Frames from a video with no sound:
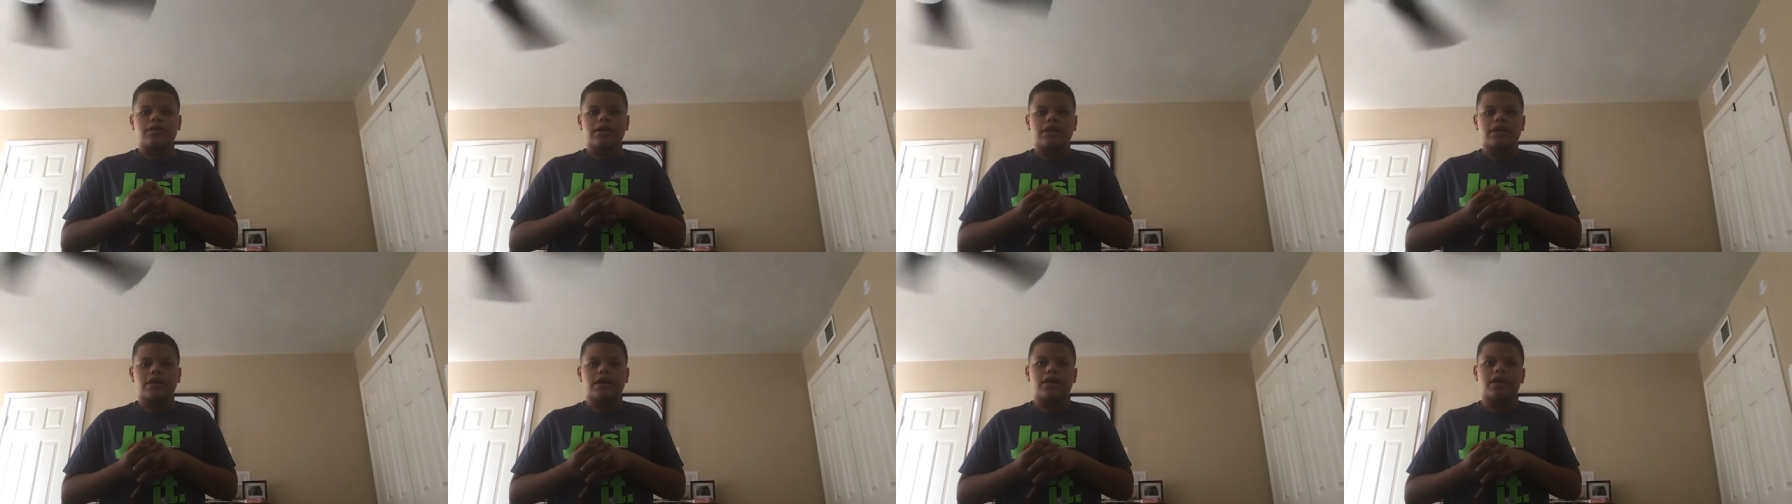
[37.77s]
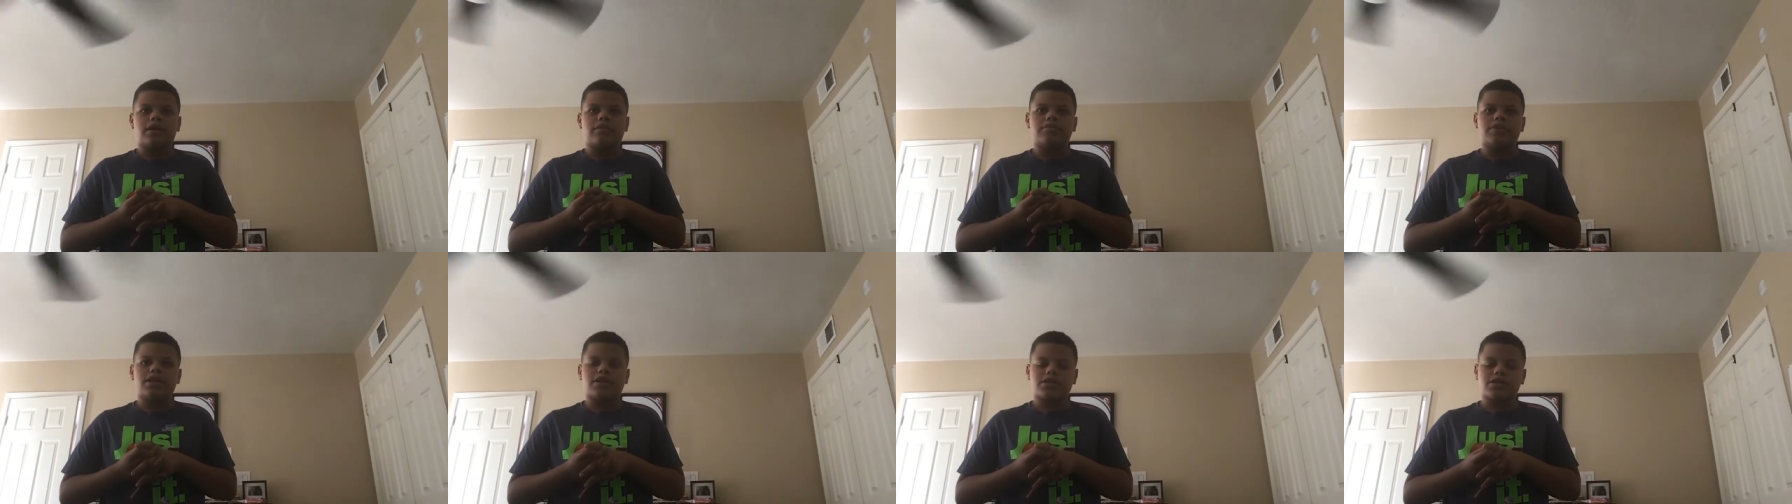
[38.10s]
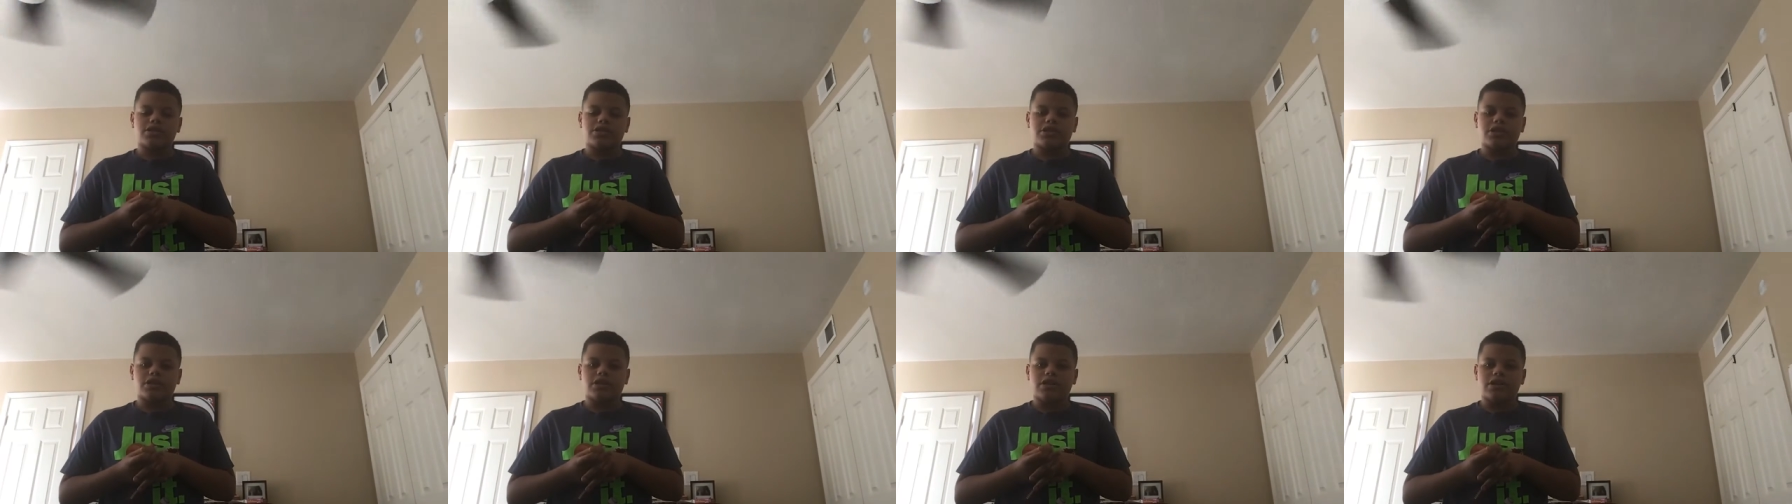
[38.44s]
um,
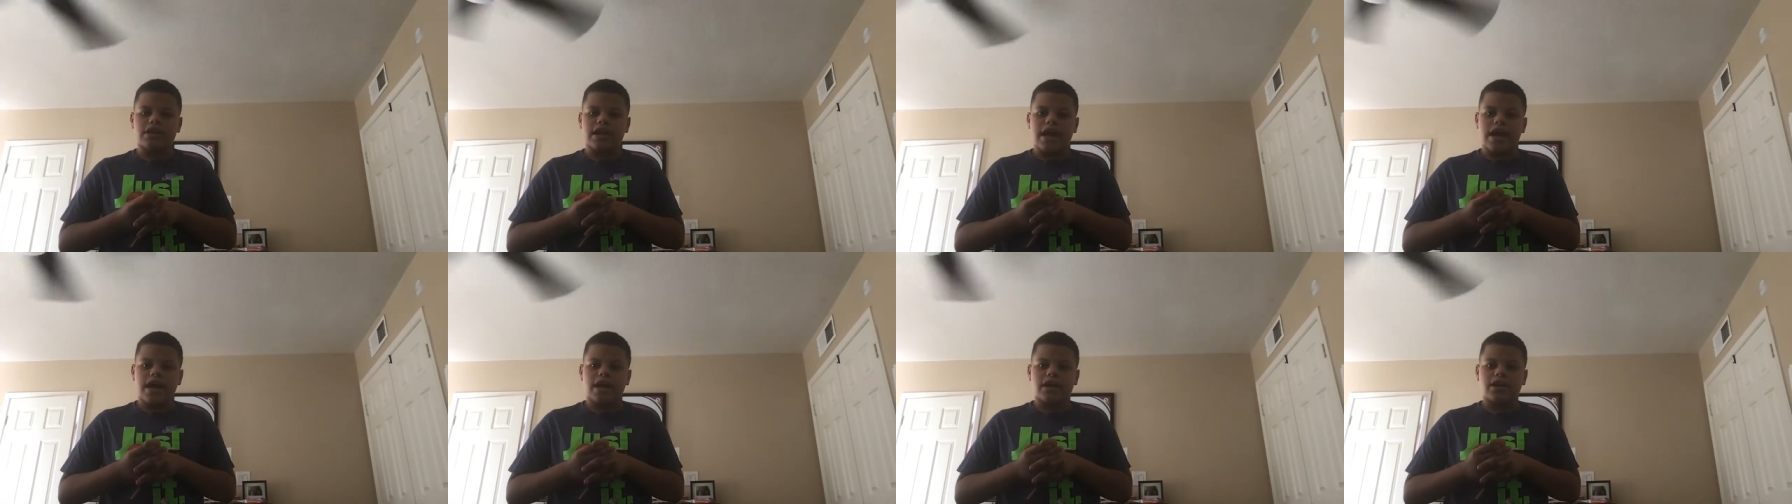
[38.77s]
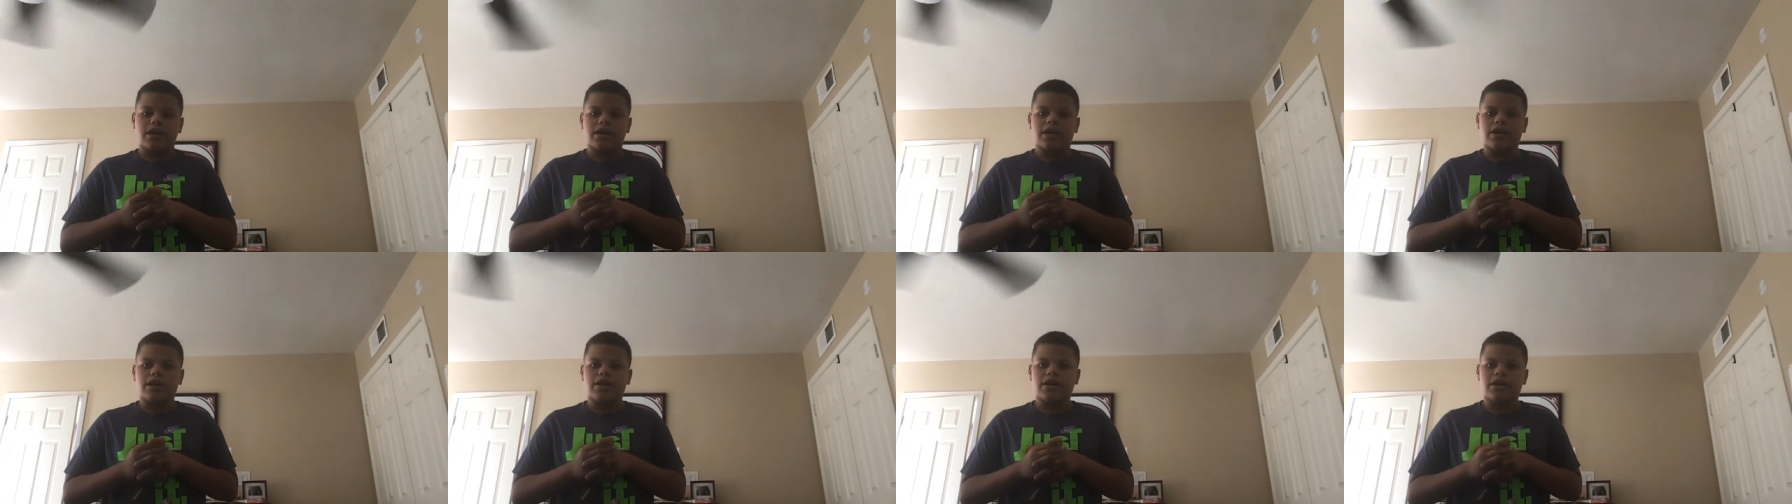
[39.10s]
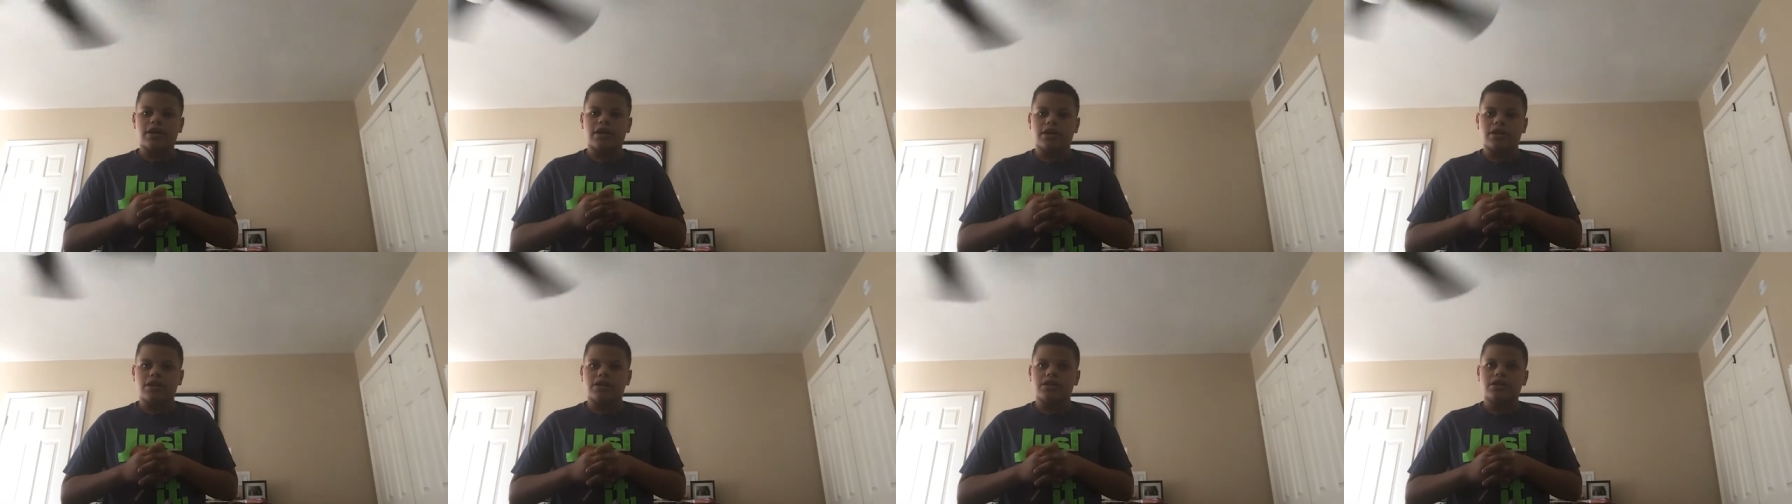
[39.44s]
next year, Dak,
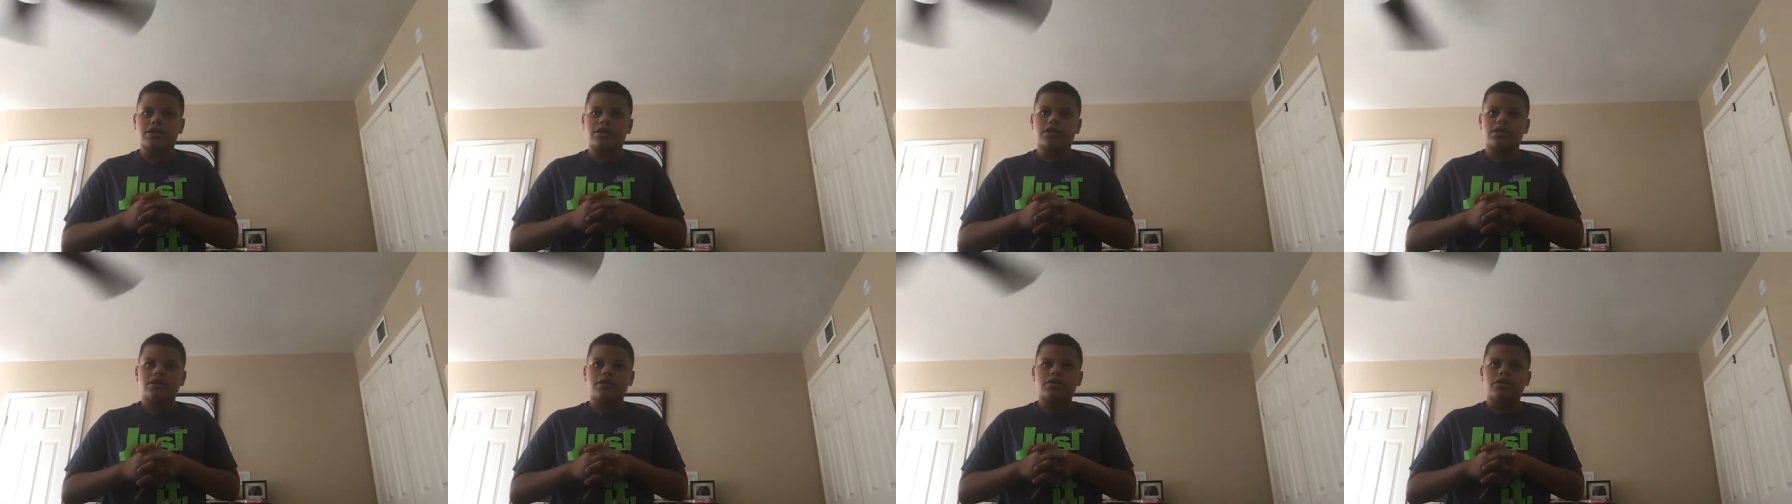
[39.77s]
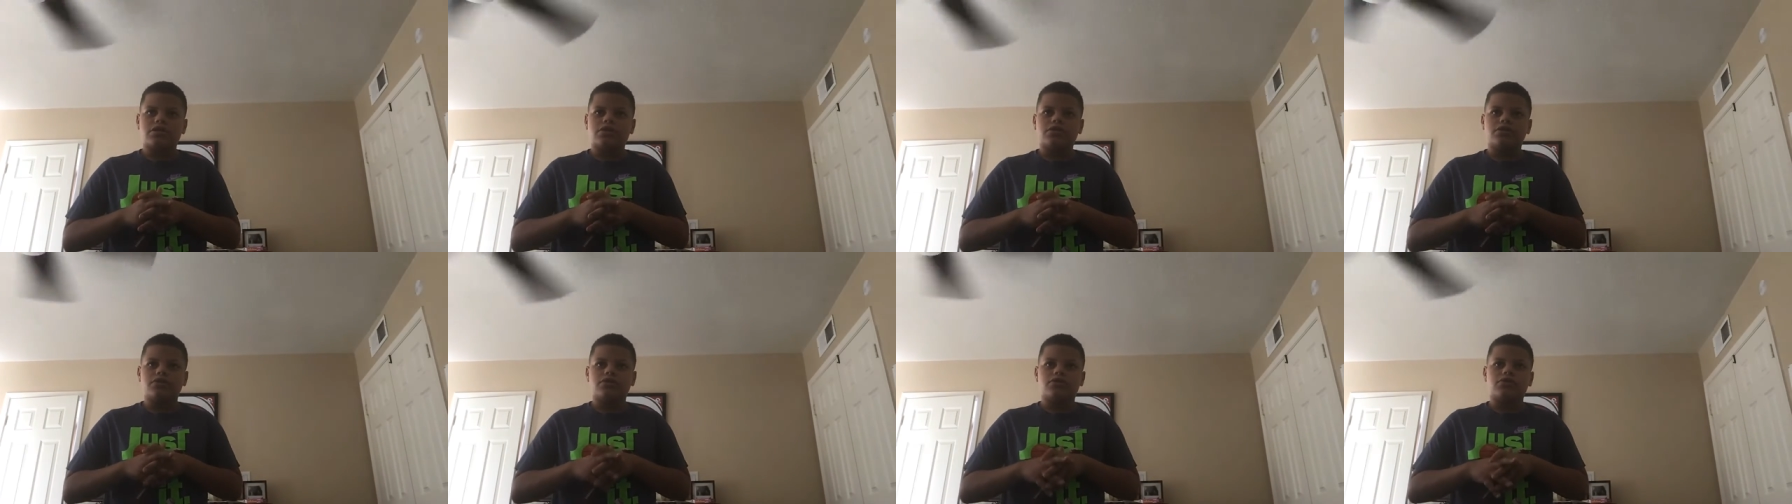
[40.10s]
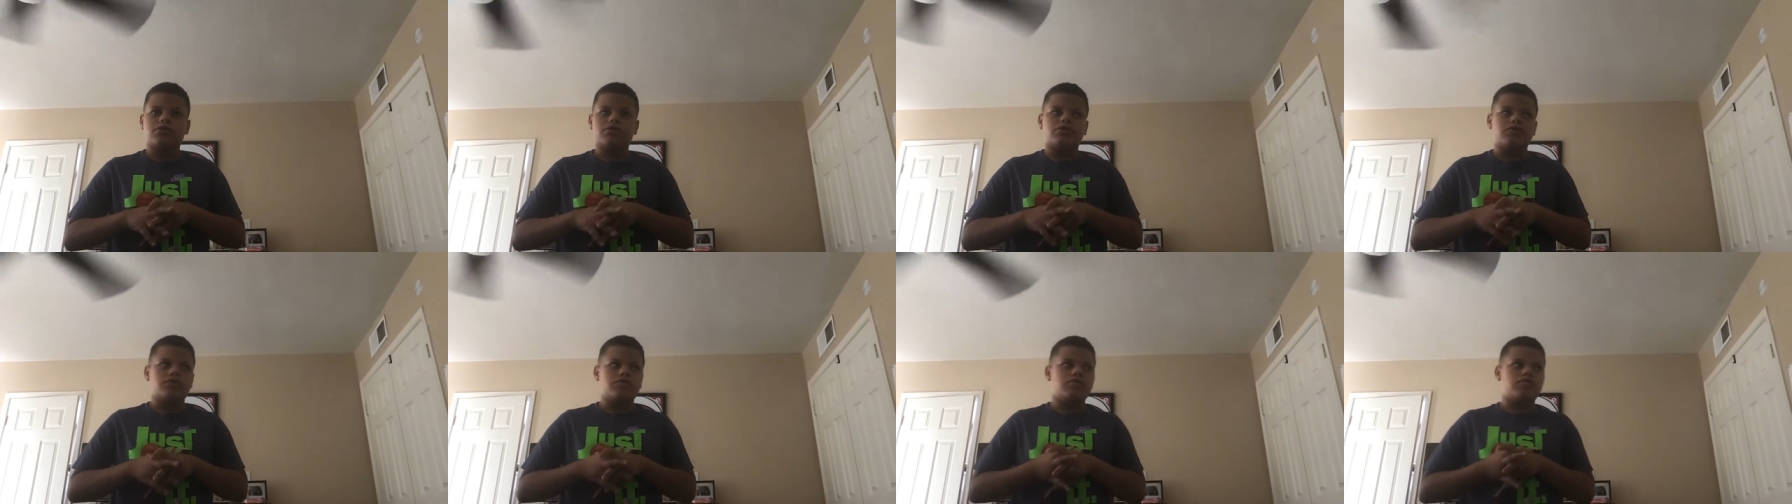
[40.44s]
and
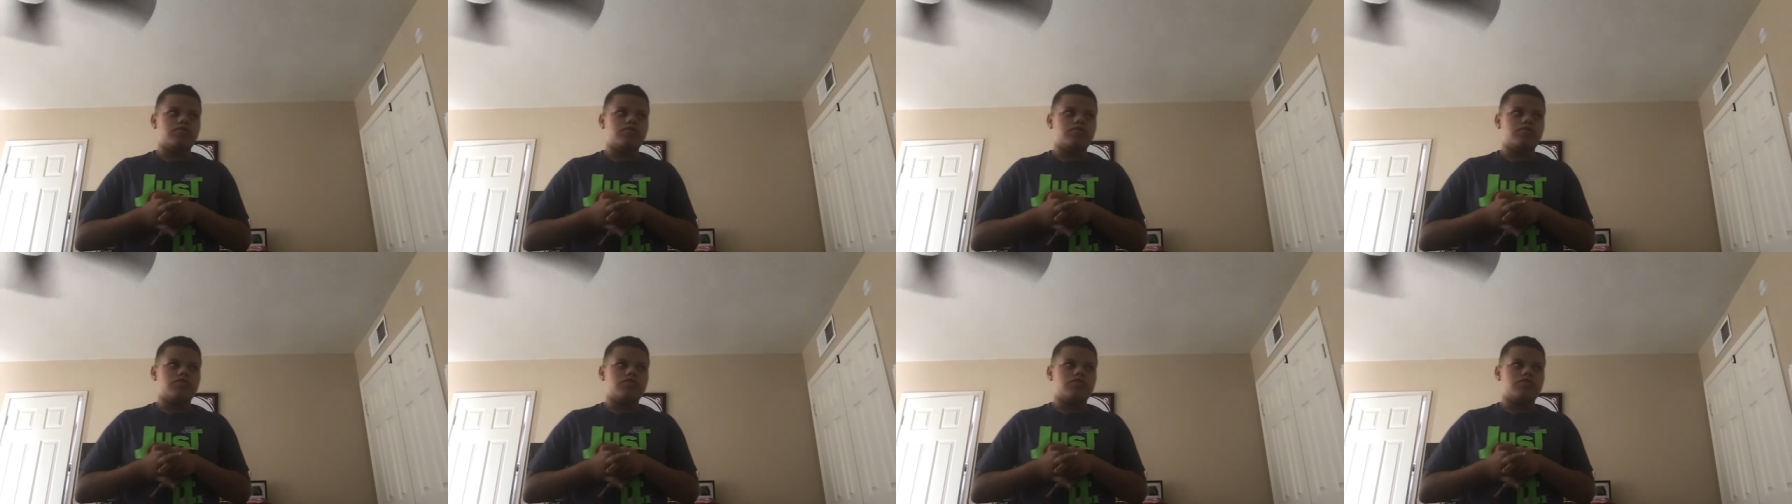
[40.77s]
you